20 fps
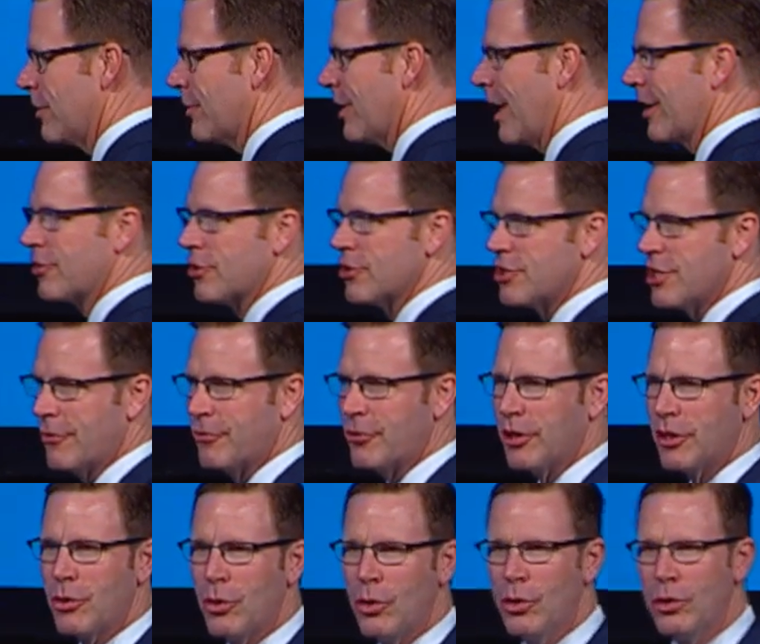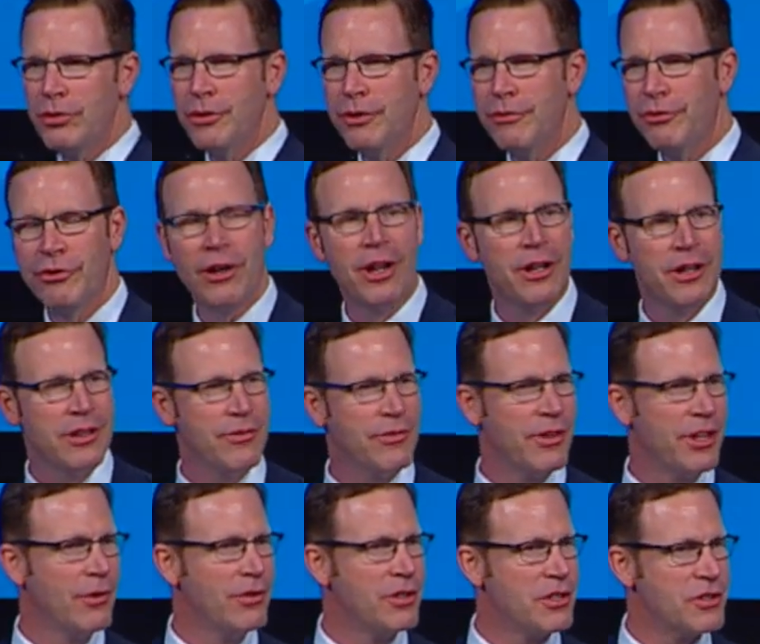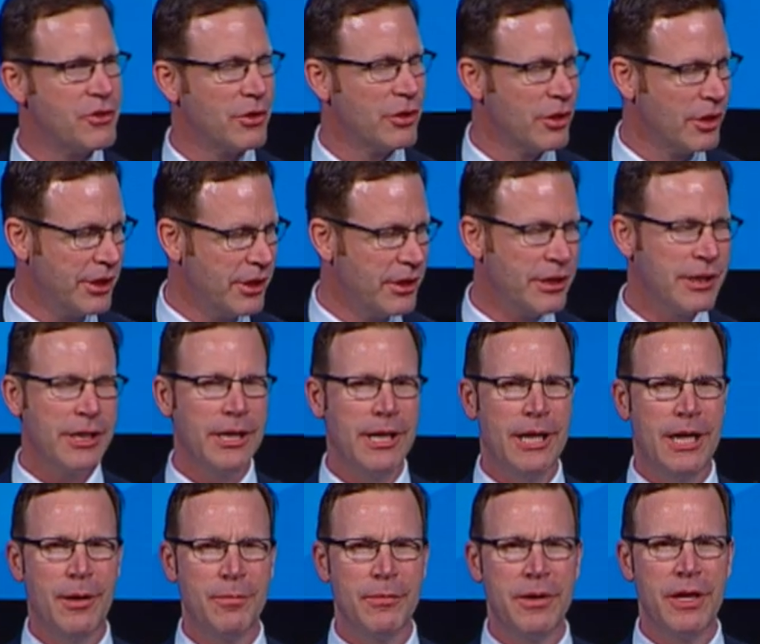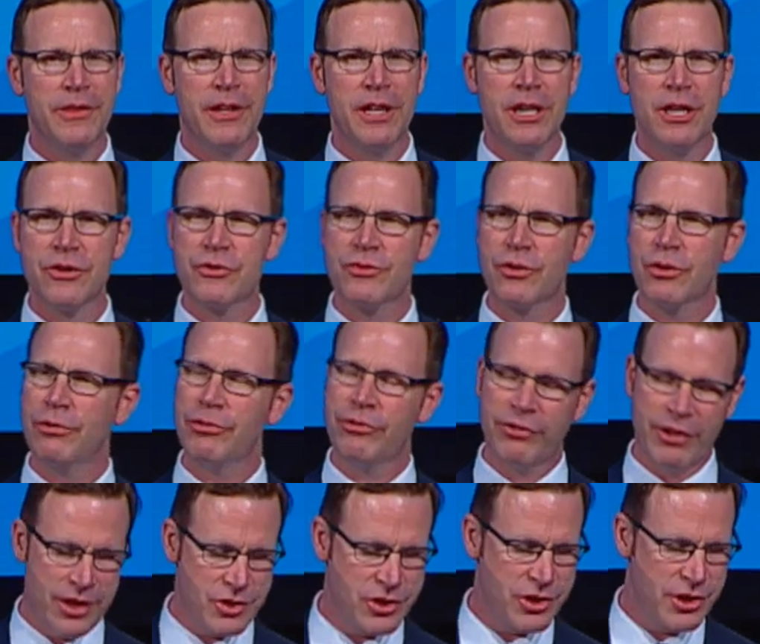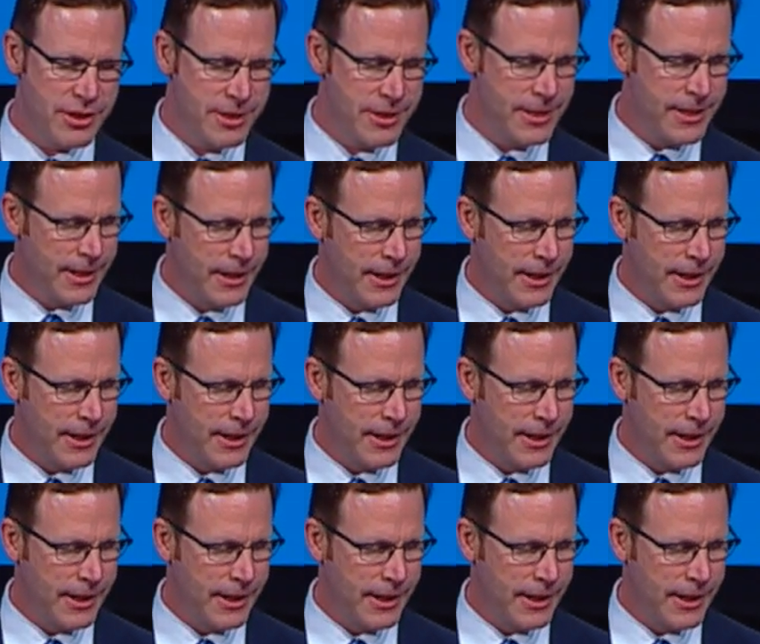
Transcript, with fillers: Dr. Jeffrey Cole, you saw in the video just earlier um, in the intro session.